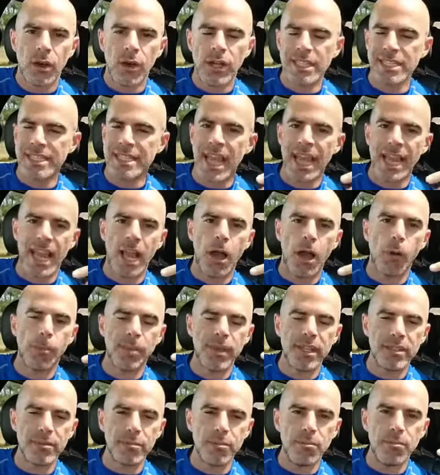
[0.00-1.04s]
It's not
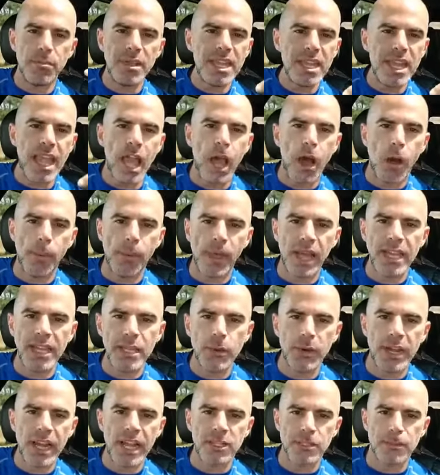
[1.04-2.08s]
helping me help
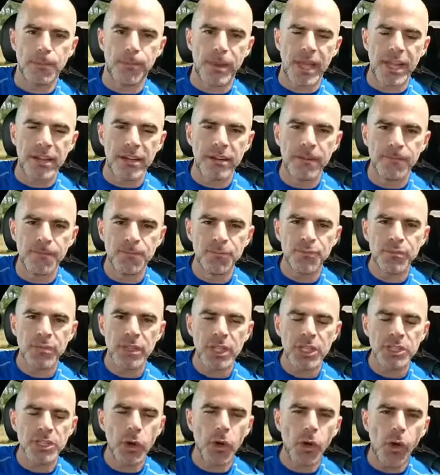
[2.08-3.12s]
anyone else better.
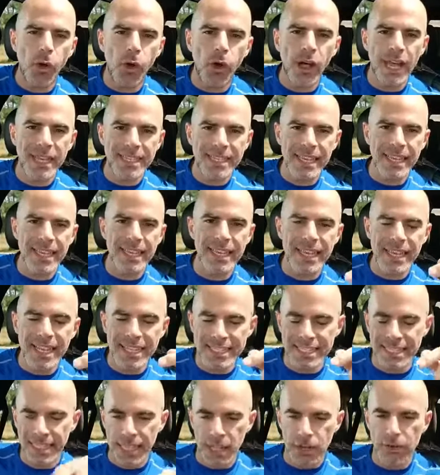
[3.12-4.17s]
So all I did
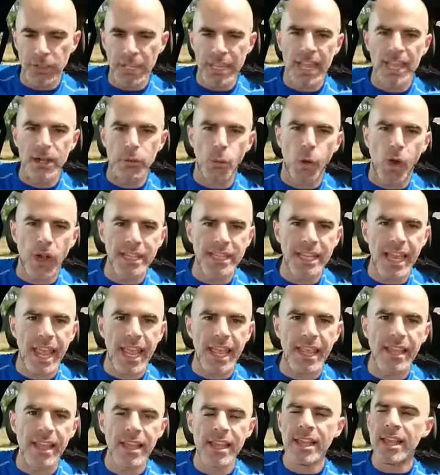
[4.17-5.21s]
is literally in one
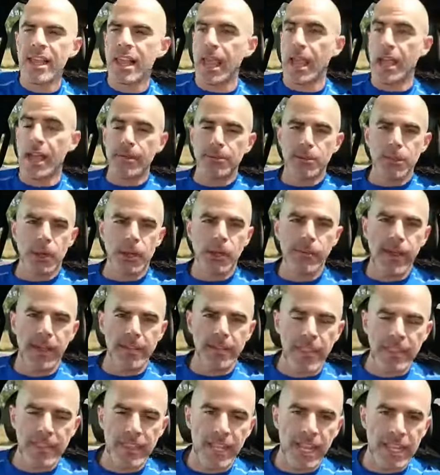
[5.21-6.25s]
day, and I'm talking about
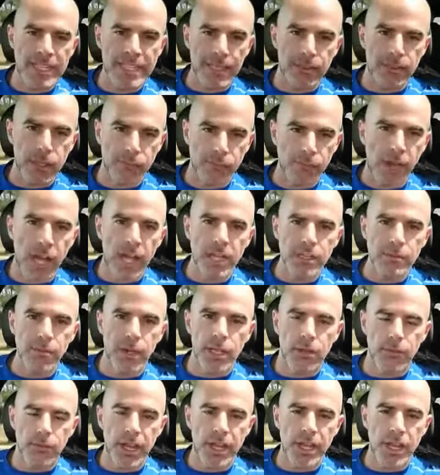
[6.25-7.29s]
that thing I said with the volume
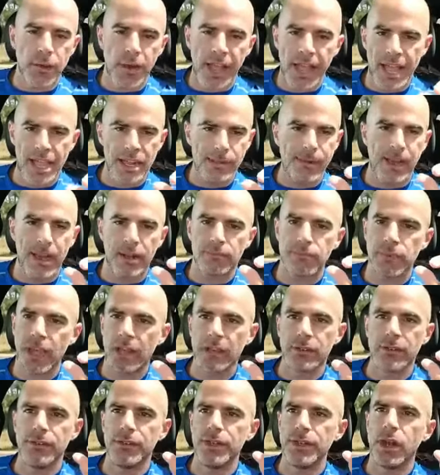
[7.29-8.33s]
on the radio, I had about, I
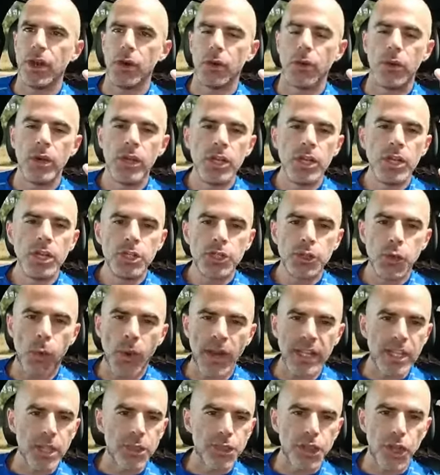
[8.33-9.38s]
don't even know,
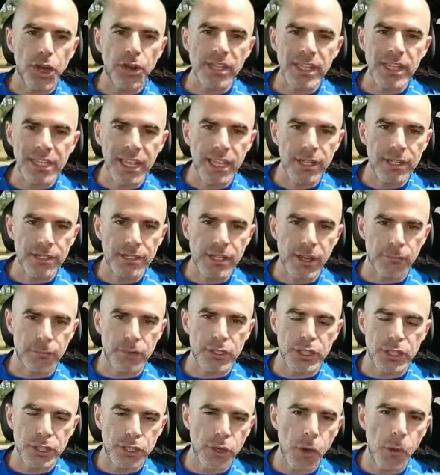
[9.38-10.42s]
twenty, thirty little
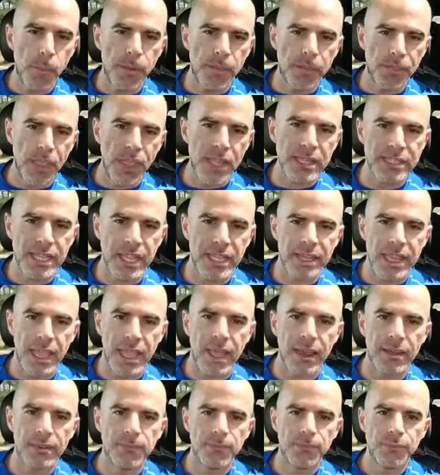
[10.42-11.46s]
different stupid things like
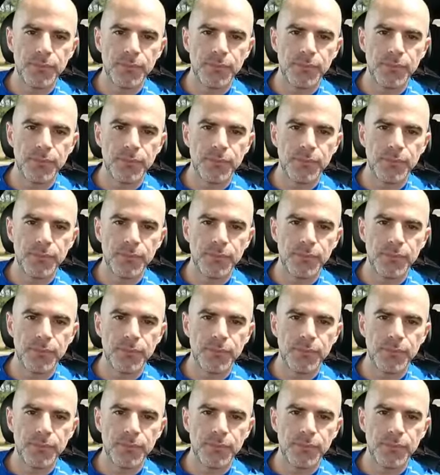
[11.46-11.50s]
that